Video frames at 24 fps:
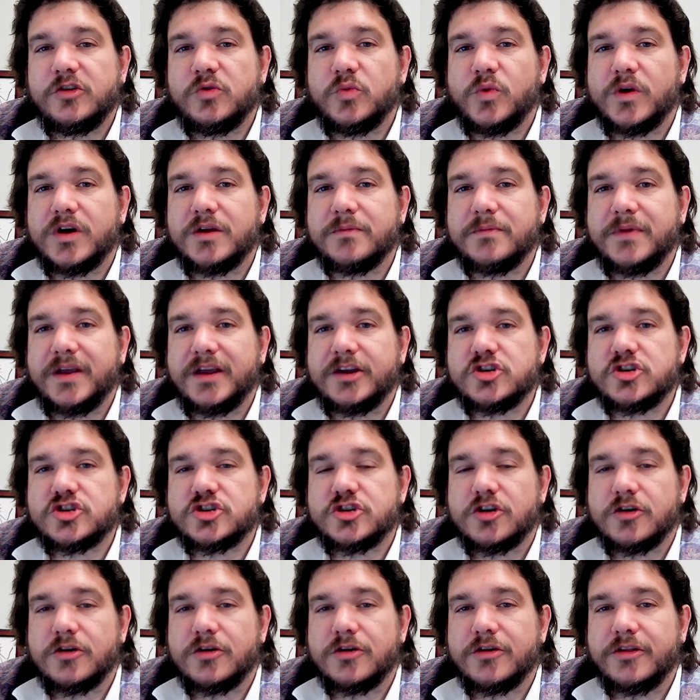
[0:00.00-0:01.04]
You want to make
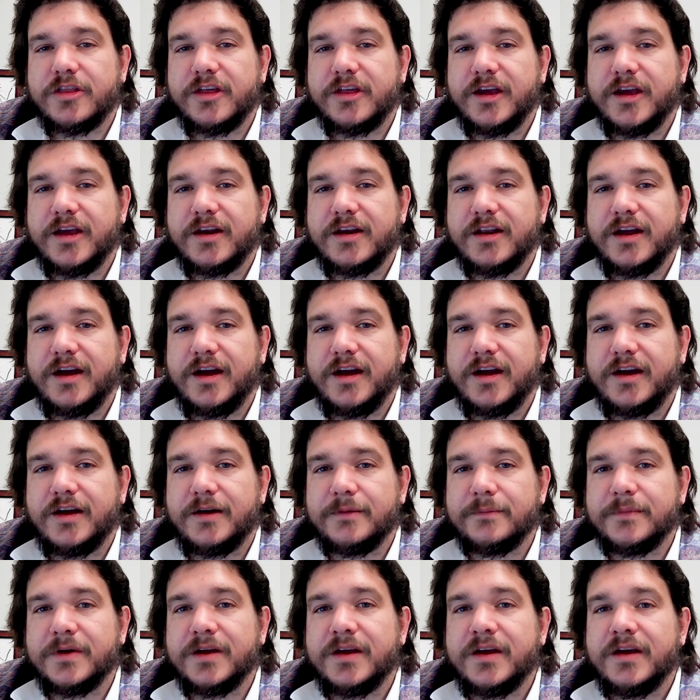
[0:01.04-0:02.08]
sure that
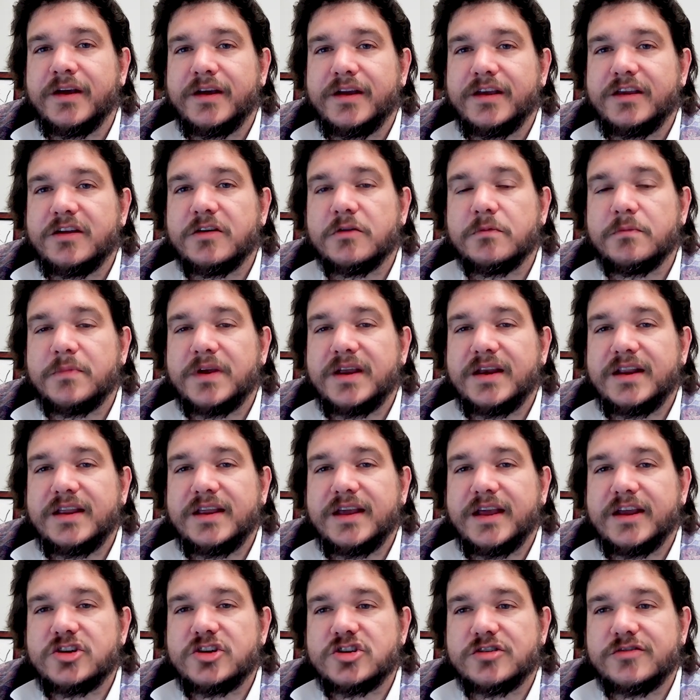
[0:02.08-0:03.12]
your
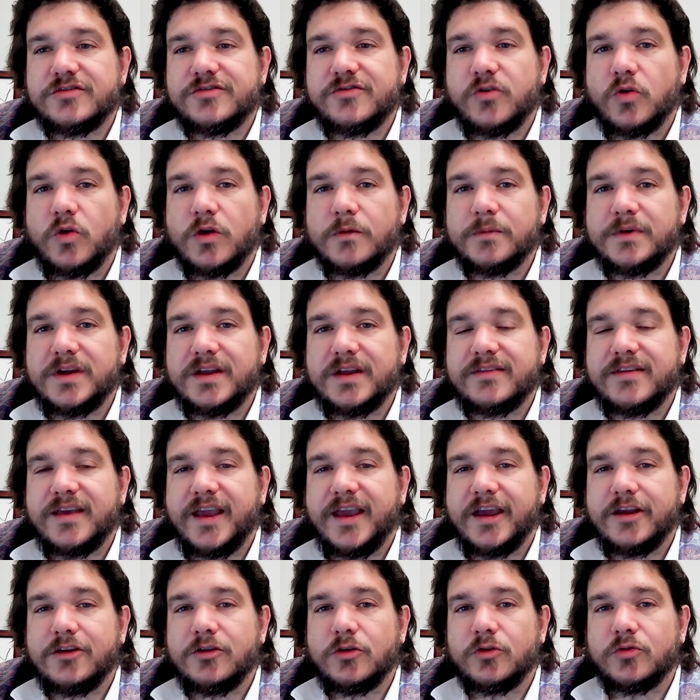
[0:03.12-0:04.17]
mediation form gets
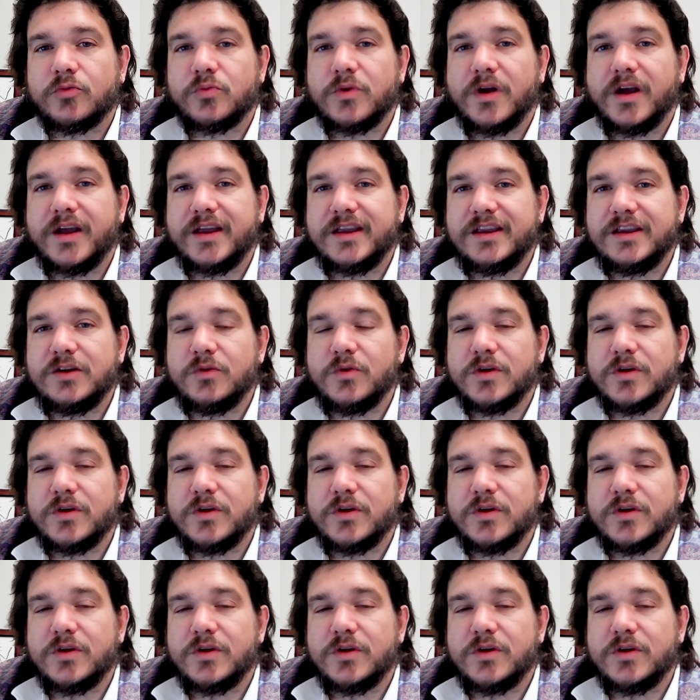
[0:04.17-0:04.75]
handled right.